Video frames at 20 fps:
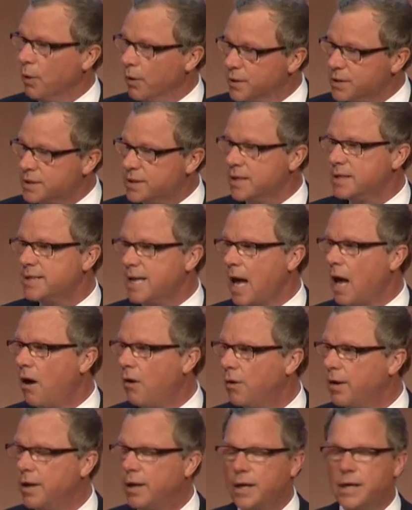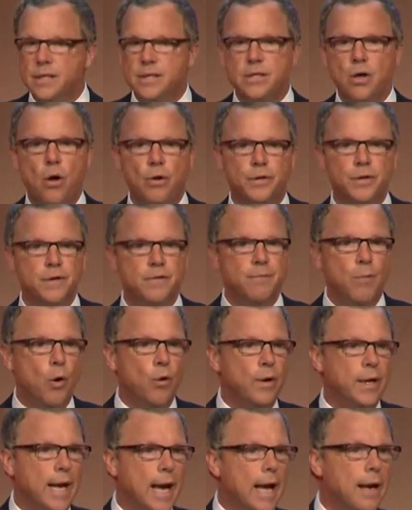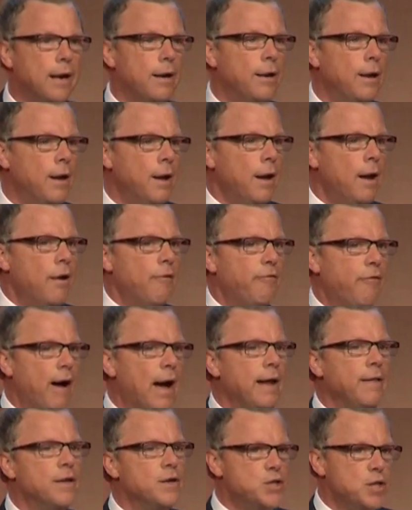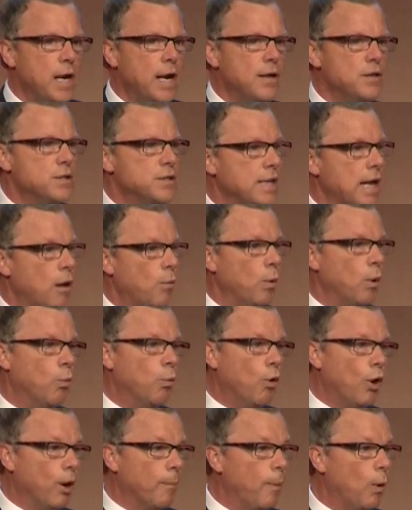sit down in a consultative mode again and find the changes that will work.